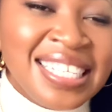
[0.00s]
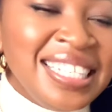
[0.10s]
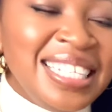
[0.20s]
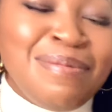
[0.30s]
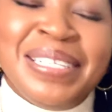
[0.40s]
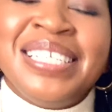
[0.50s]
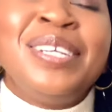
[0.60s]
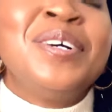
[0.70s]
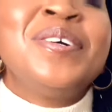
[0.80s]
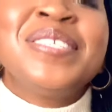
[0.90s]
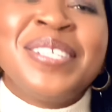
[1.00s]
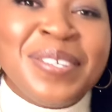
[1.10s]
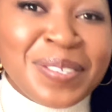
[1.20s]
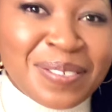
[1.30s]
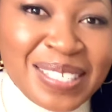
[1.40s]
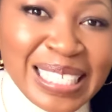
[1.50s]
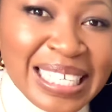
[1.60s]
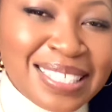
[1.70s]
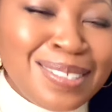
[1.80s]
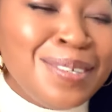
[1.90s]
There's been loads and loads of
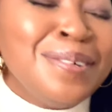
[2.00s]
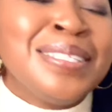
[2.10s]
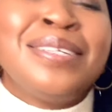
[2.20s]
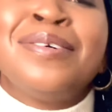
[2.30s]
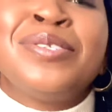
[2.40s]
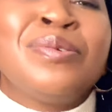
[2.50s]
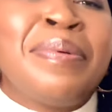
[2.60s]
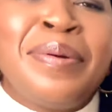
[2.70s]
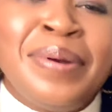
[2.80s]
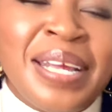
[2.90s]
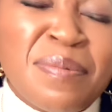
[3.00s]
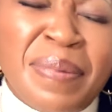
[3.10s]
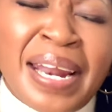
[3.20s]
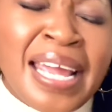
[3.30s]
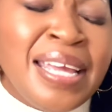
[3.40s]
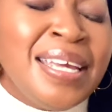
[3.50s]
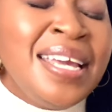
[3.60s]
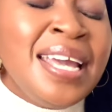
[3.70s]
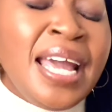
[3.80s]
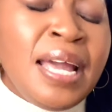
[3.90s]
tears, loads and loads of pruning, but I
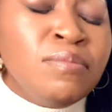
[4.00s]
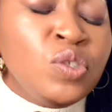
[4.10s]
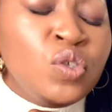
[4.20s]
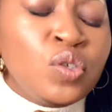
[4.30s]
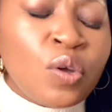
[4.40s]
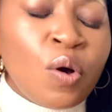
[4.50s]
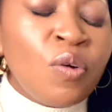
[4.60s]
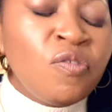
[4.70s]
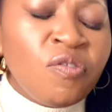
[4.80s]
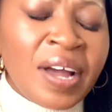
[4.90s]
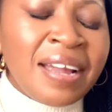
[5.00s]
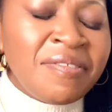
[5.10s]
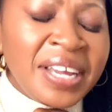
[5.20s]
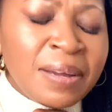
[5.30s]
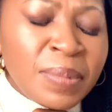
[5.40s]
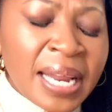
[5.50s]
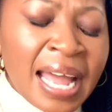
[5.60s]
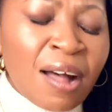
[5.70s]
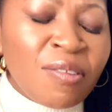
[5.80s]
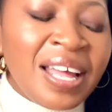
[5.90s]
am so on fire for him
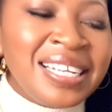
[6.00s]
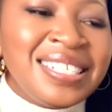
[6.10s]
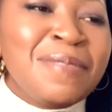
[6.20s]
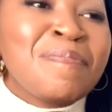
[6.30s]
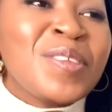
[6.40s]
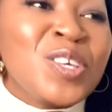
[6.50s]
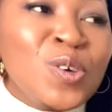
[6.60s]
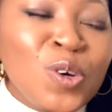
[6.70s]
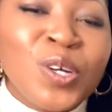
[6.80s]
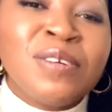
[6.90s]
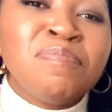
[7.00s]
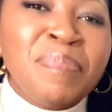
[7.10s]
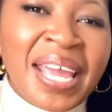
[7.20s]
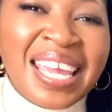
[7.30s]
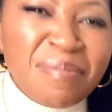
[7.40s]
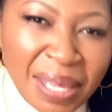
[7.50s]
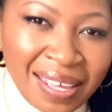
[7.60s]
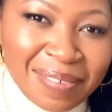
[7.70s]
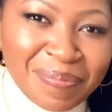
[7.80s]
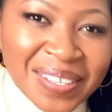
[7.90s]
now that you couldn't pay
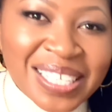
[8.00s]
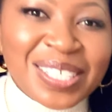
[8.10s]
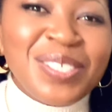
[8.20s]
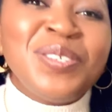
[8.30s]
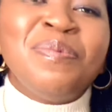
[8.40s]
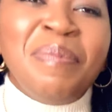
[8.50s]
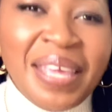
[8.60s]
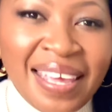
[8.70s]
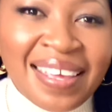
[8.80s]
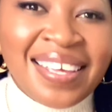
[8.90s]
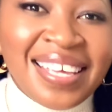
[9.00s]
me to be